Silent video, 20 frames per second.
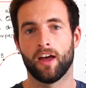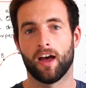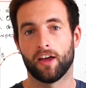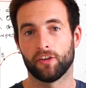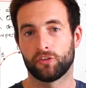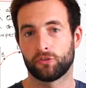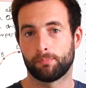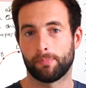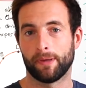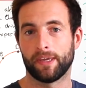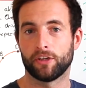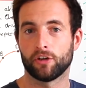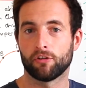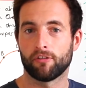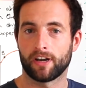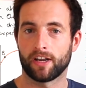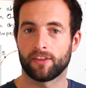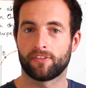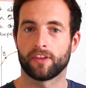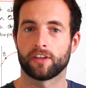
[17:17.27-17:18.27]
a spin or
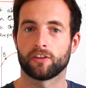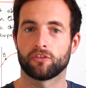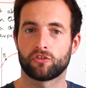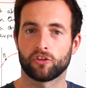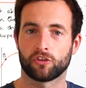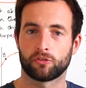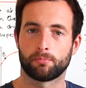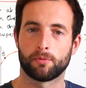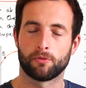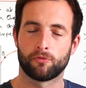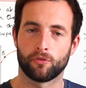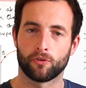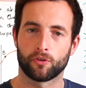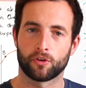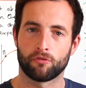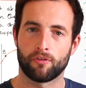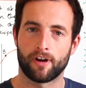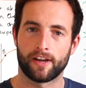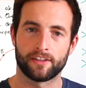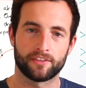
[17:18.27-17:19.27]
anything just before
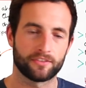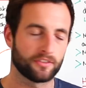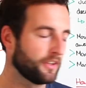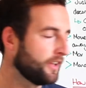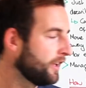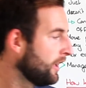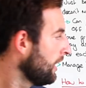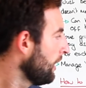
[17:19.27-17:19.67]
the race.